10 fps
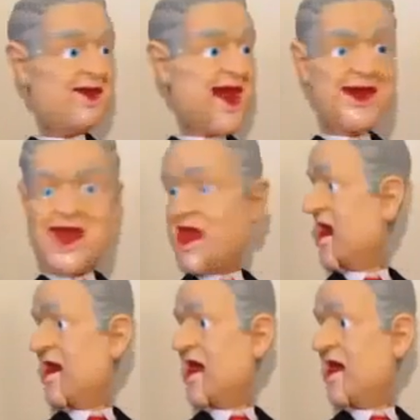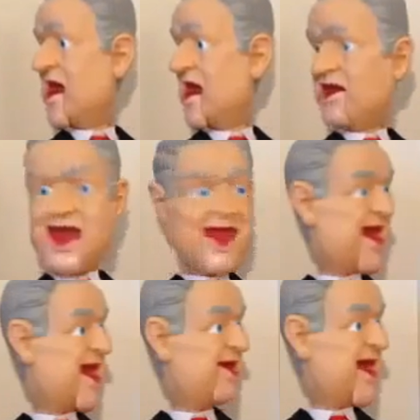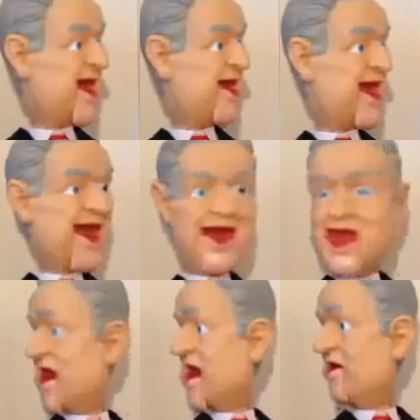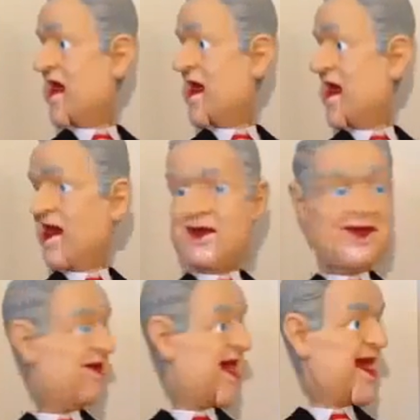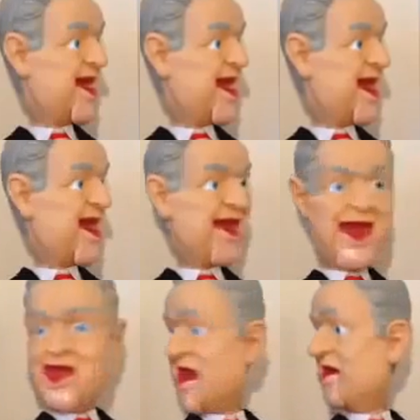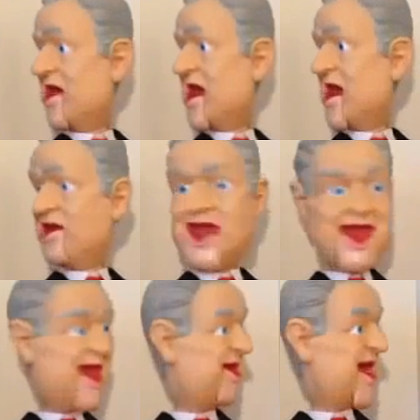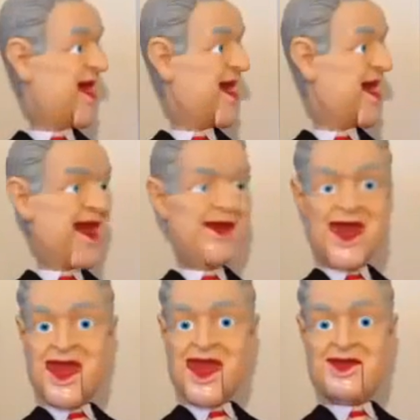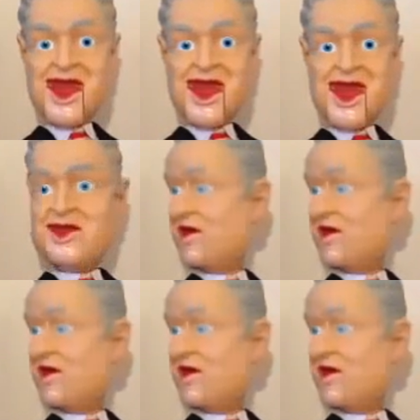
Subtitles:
I'll tell you, last it was a rough week. My psychiatrist told me I'm going crazy. I said to her, get over like a second opinion. He said, all right, you're ugly too.